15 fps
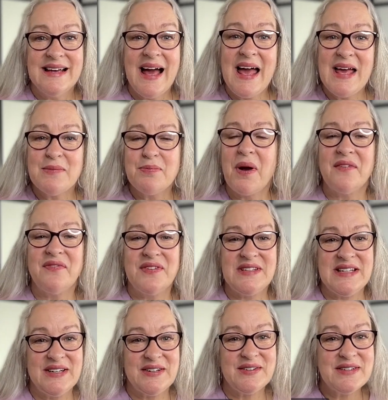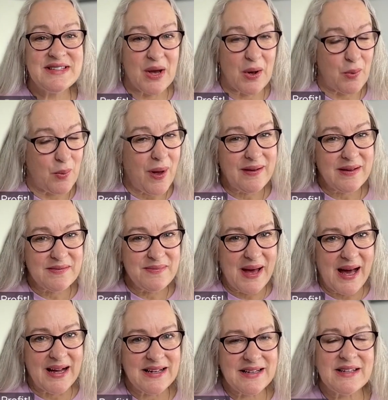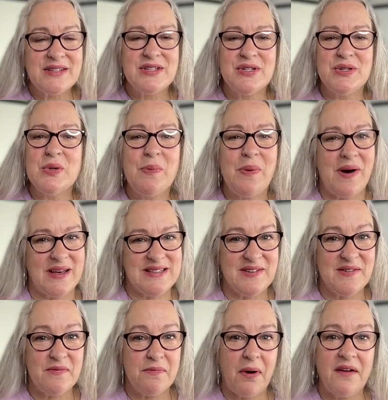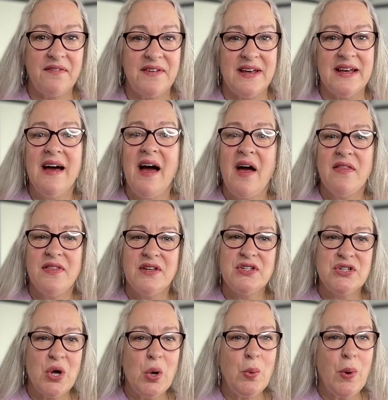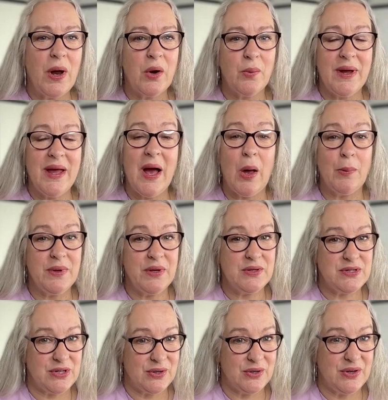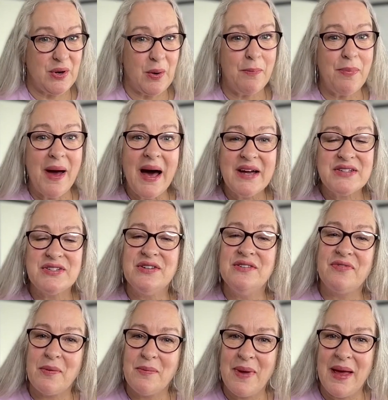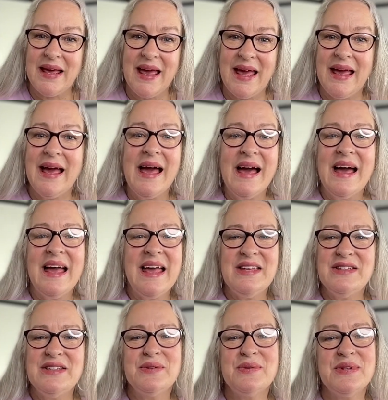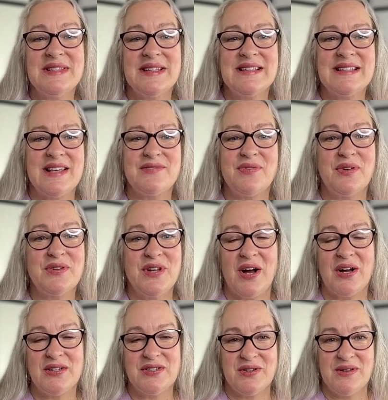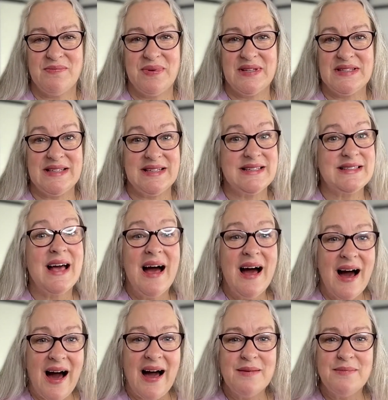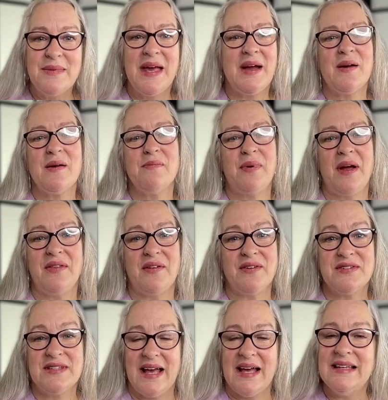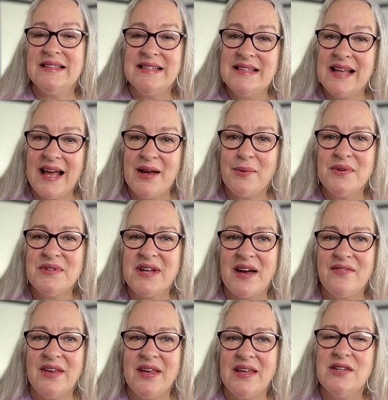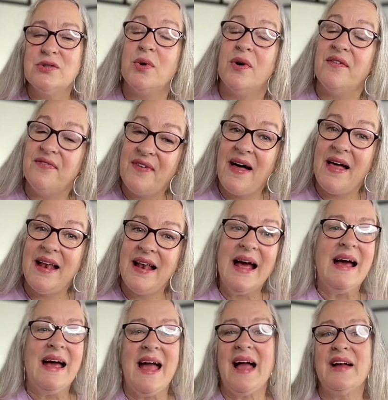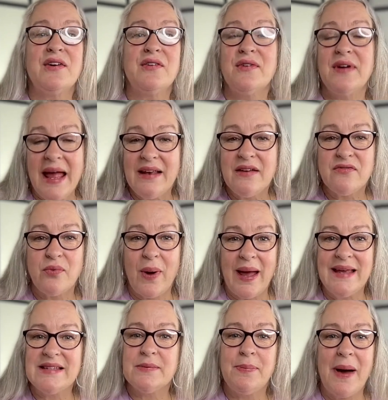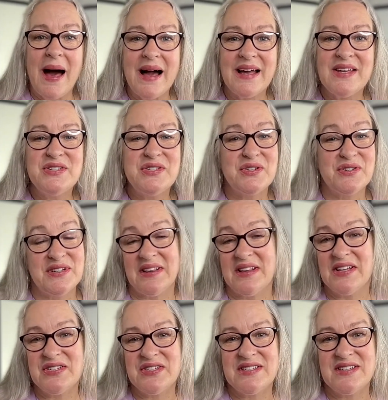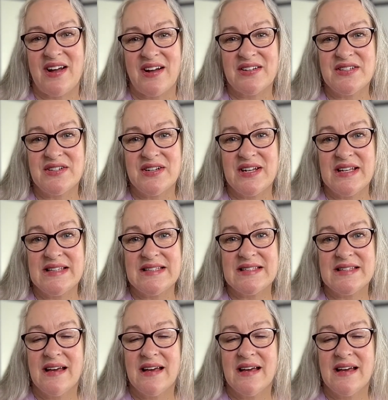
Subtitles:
Hey, profiteers, welcome back to Positive Profit, the show where we help you turn your passion for baking into a successful dog treat business. I'm Kara Brothers, and today we're diving into a fun and creative way to package your delicious dog treats.